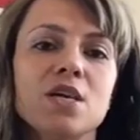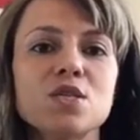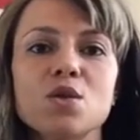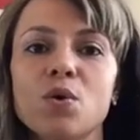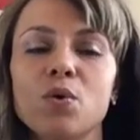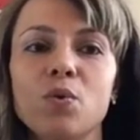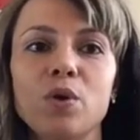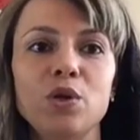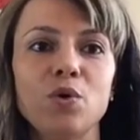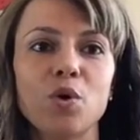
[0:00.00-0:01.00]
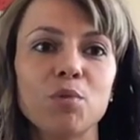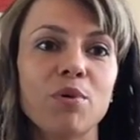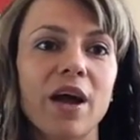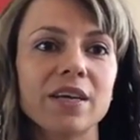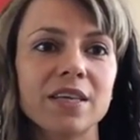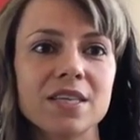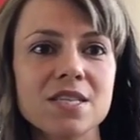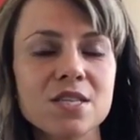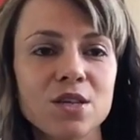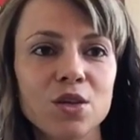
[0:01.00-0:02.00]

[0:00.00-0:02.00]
So when you go to practice,